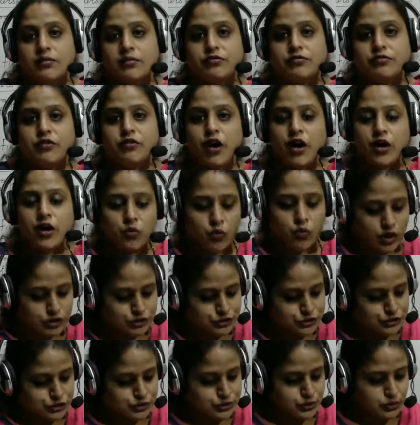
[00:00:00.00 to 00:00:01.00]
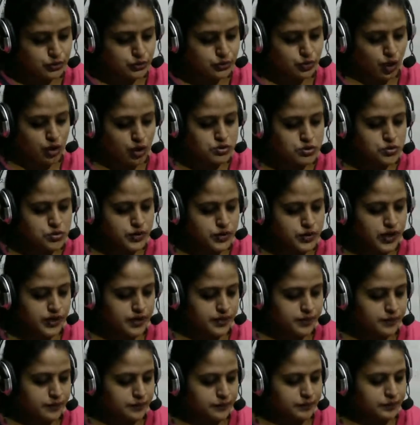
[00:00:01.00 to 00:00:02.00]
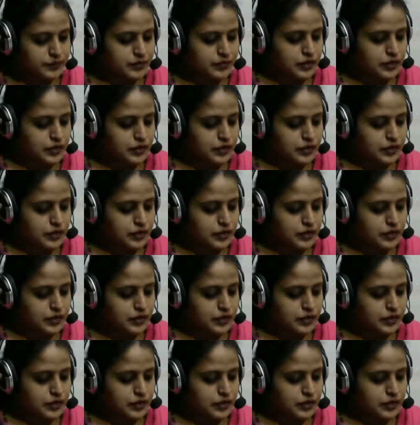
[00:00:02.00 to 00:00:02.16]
Fogg wants to talk to her.